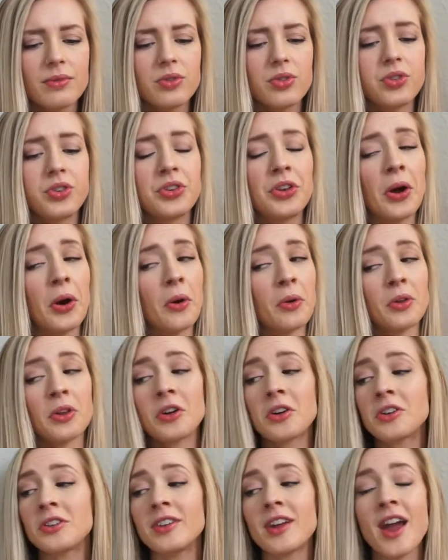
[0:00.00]
"Don't
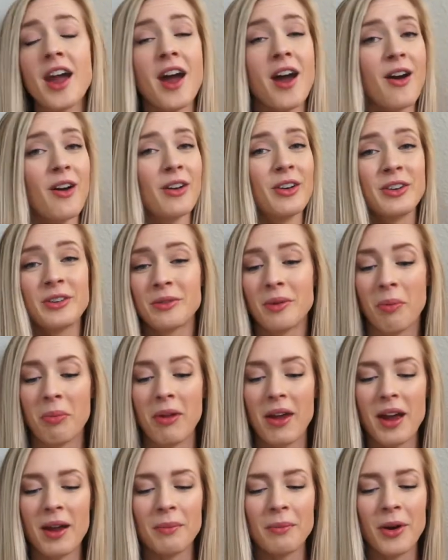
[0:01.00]
look down,"
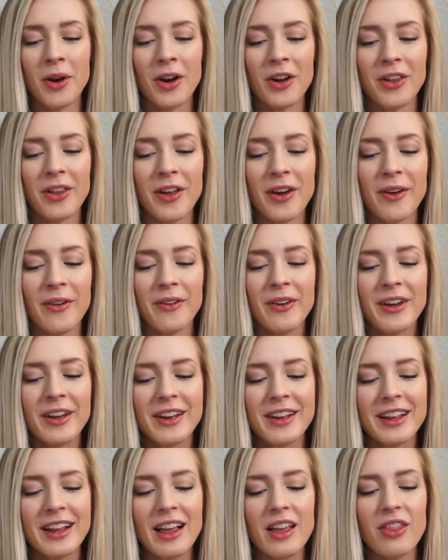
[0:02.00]
replied Margalo.
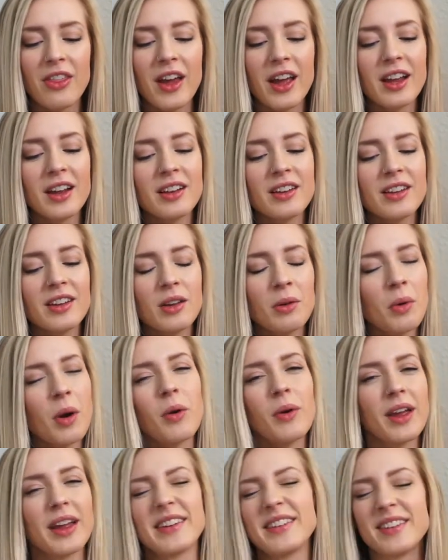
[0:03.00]
"Then you
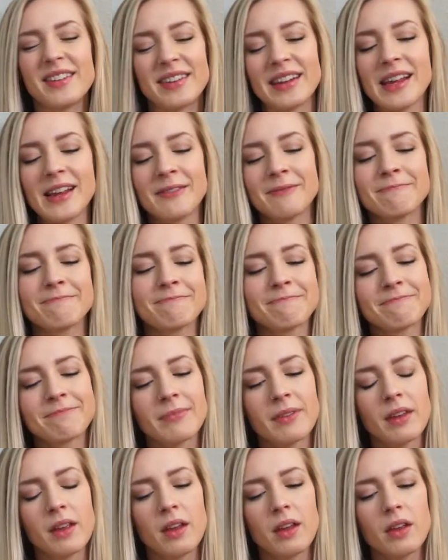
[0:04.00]
won't get dizzy."
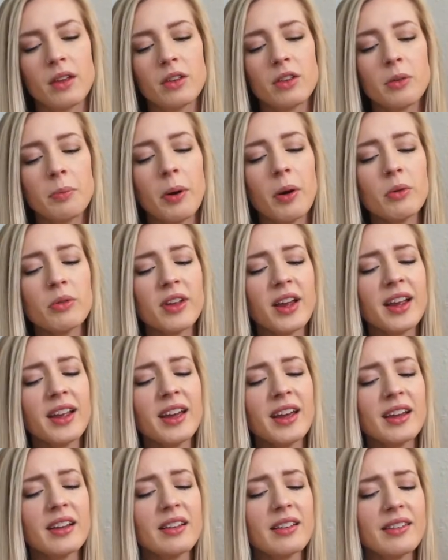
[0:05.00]
"Suppose I
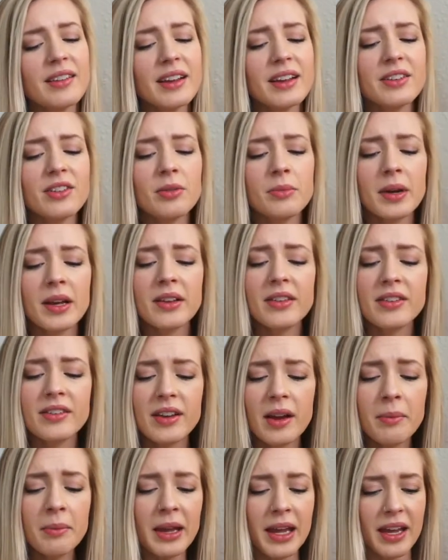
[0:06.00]
get sick to my
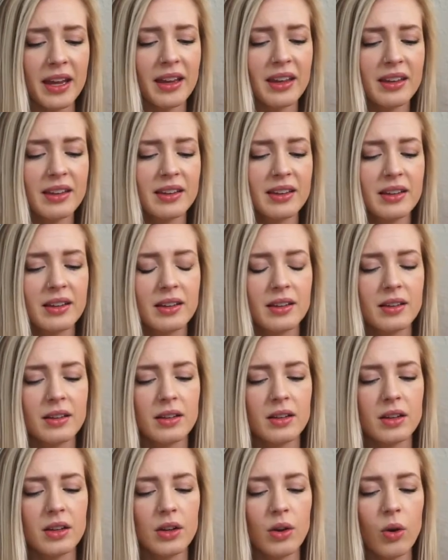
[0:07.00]
stomach?"
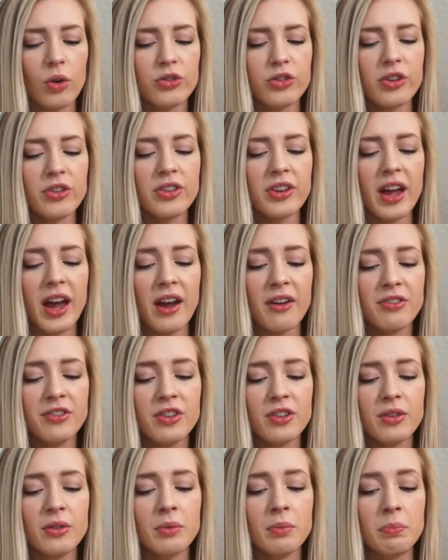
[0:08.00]
"You'll just have
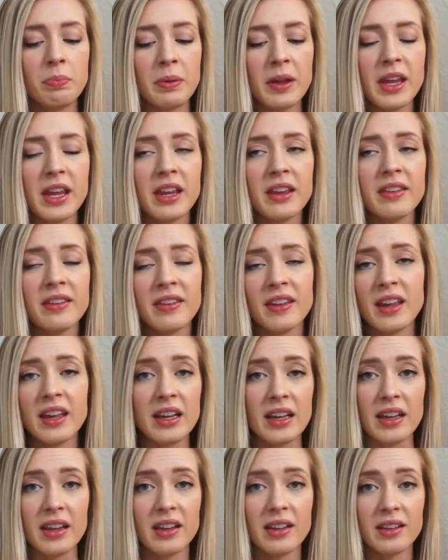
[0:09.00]
to be
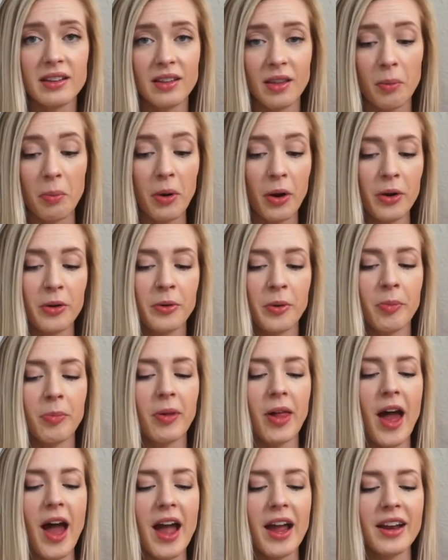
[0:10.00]
sick," the bird
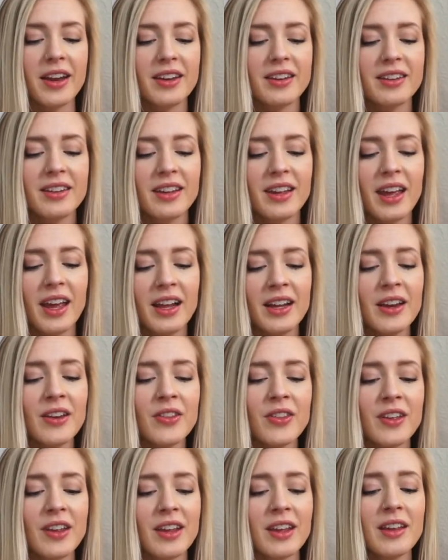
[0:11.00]
replied.
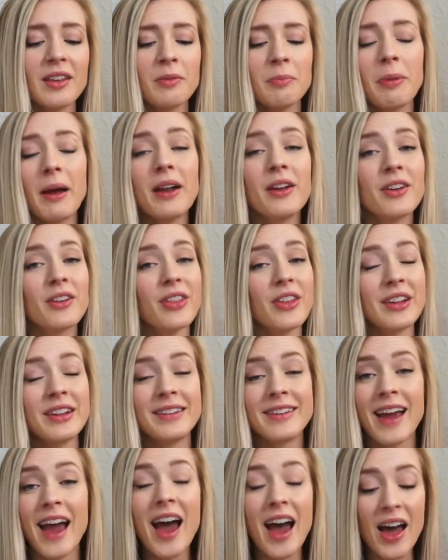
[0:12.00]
"Anything is better than
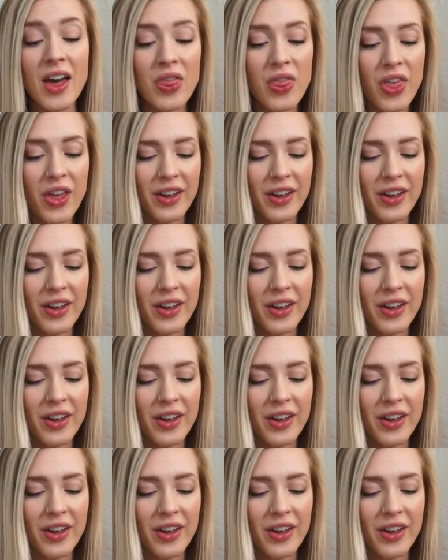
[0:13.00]
death."